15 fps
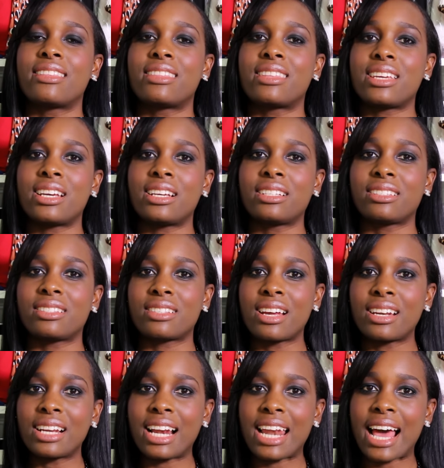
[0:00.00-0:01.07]
the
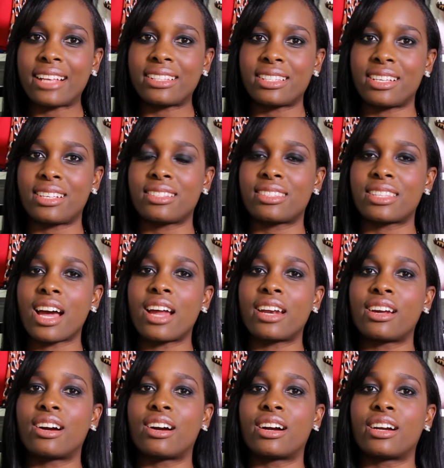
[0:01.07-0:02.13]
sunglasses
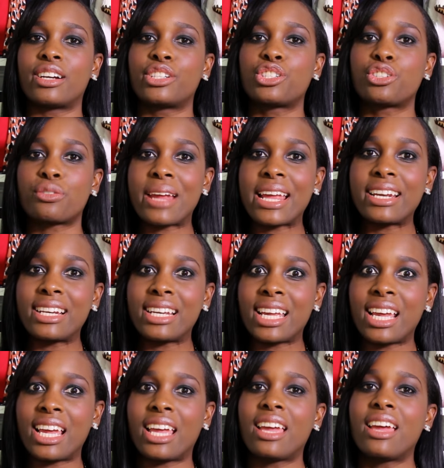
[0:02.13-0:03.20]
that are
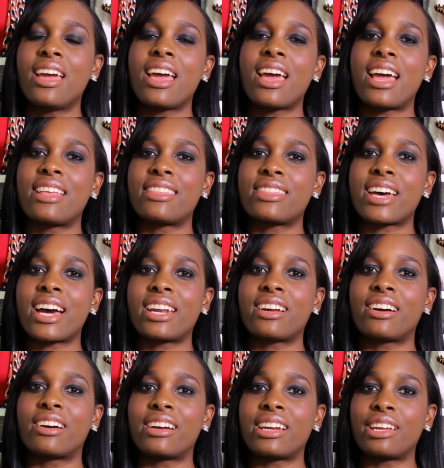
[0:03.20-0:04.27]
trendy and that
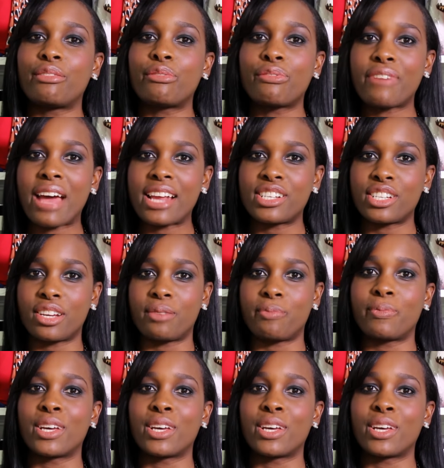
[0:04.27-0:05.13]
are in fashion,